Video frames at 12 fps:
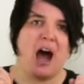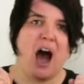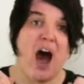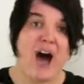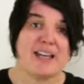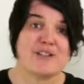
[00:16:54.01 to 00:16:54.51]

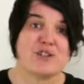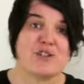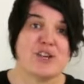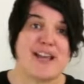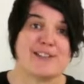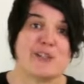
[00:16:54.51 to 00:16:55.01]
I
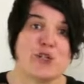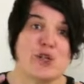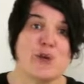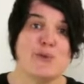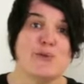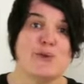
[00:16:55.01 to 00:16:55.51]
suggest
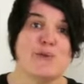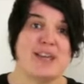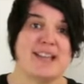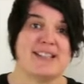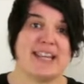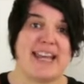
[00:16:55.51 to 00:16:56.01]
you do
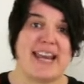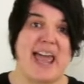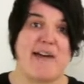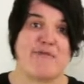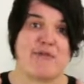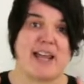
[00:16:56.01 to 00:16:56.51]
this in
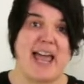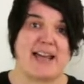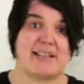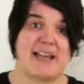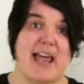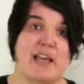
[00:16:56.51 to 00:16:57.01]
every
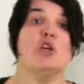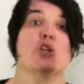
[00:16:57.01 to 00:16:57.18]
essay.